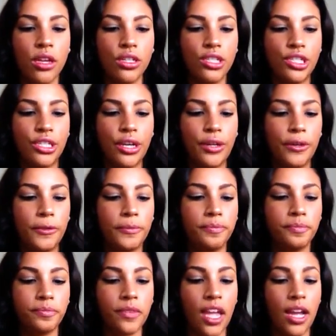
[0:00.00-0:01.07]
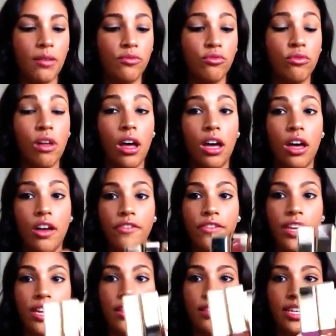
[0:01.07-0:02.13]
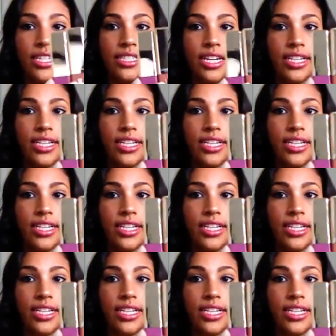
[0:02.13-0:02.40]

So I'm loving these.